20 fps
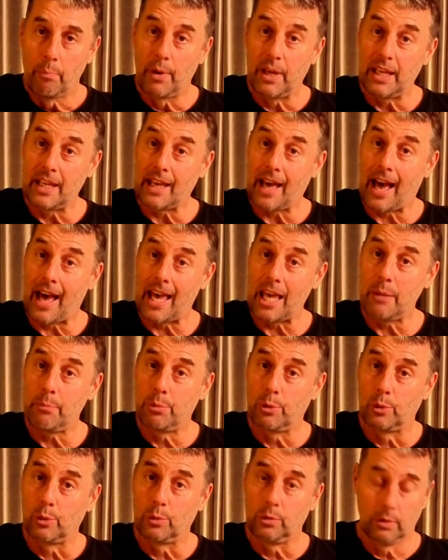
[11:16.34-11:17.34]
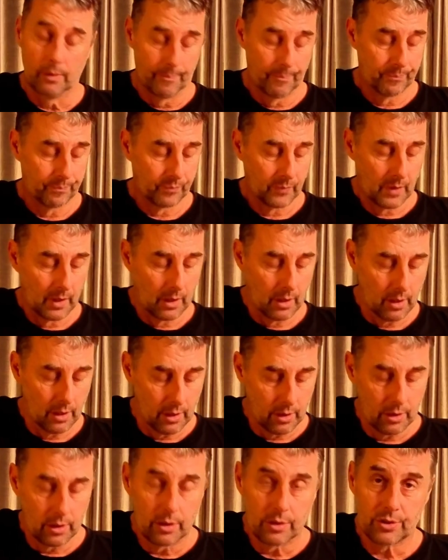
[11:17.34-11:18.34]
being able
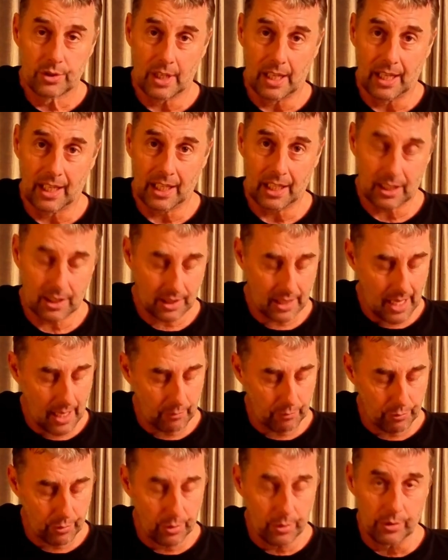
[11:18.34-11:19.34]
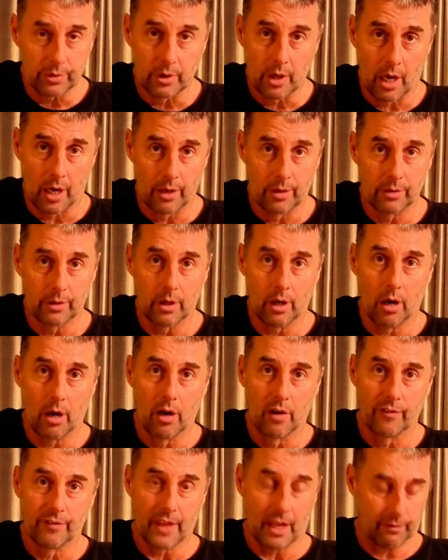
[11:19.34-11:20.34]
to hit that root note
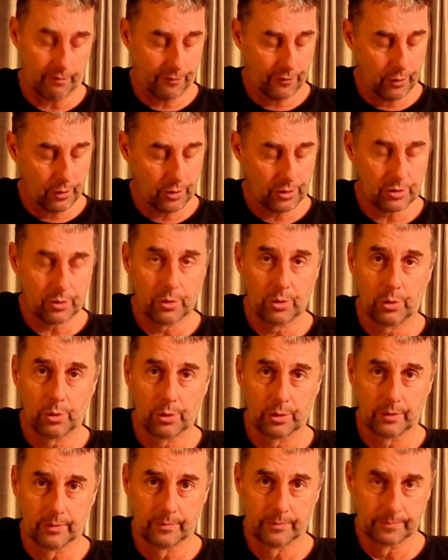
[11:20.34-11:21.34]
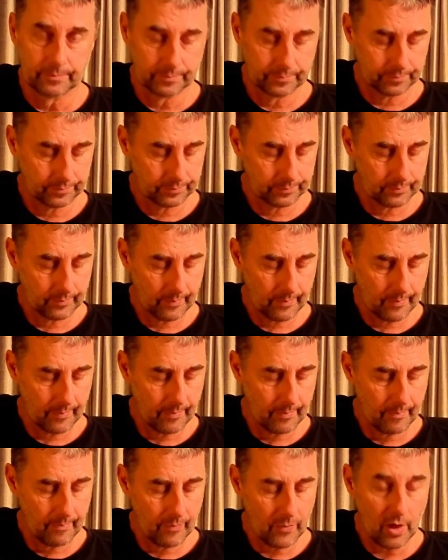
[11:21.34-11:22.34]
of that first chord
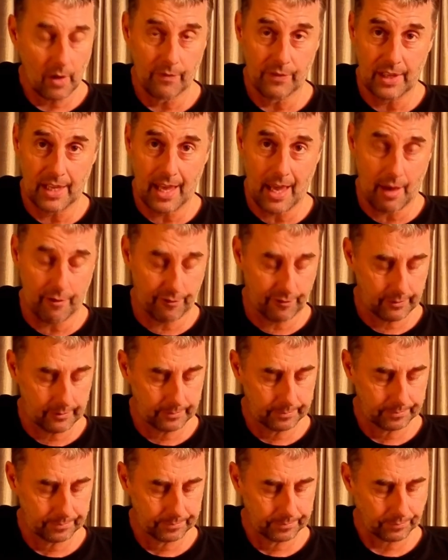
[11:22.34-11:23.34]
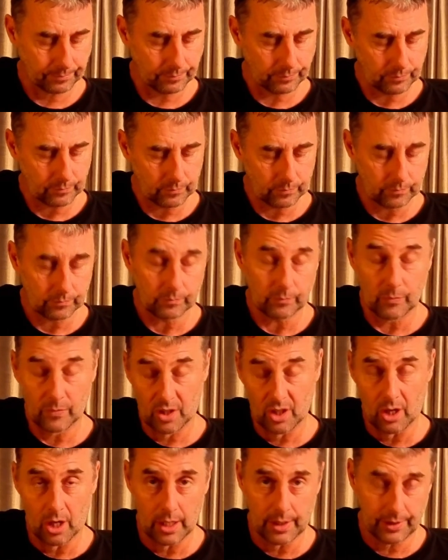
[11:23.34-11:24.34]
of the F,
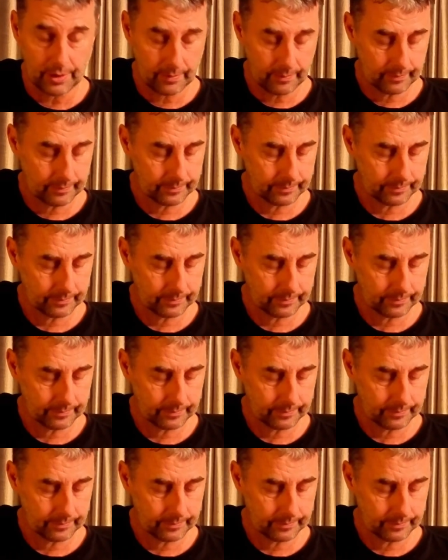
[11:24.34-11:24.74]
ninth.